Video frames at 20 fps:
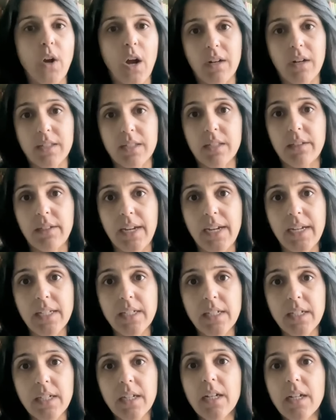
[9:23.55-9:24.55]
oxalate
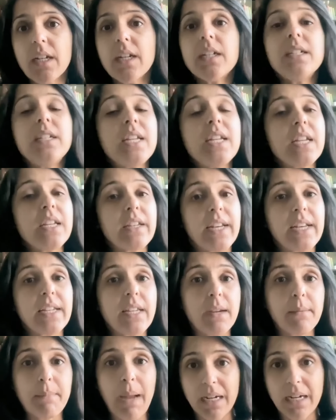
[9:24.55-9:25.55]

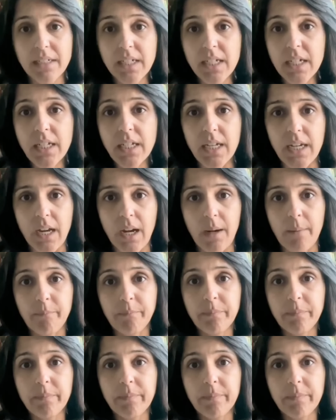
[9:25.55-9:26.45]
degrading bacteria.